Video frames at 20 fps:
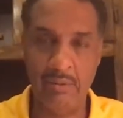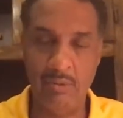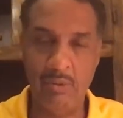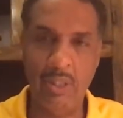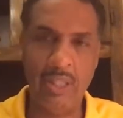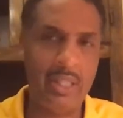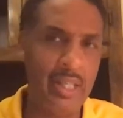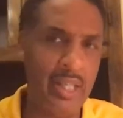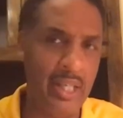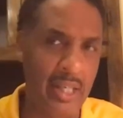
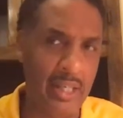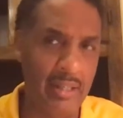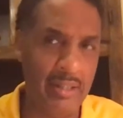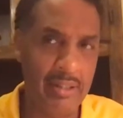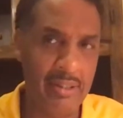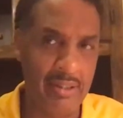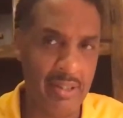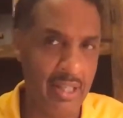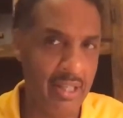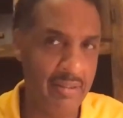What king?
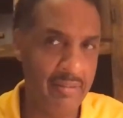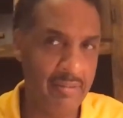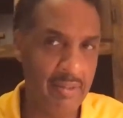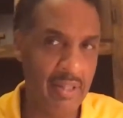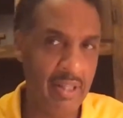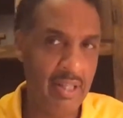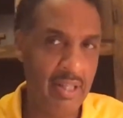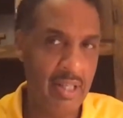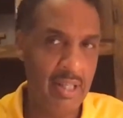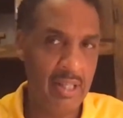See?
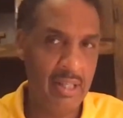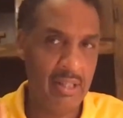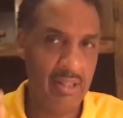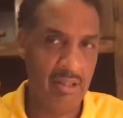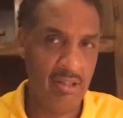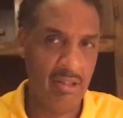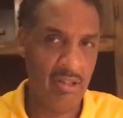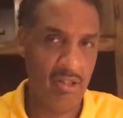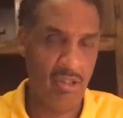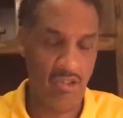
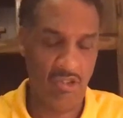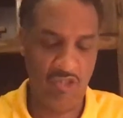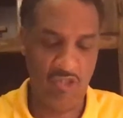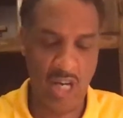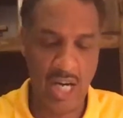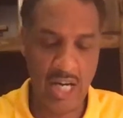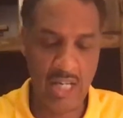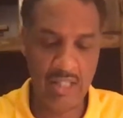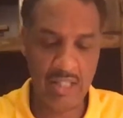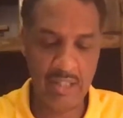The
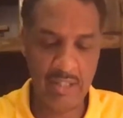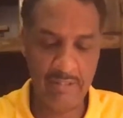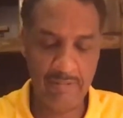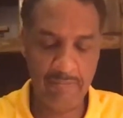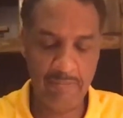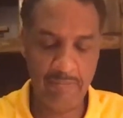Father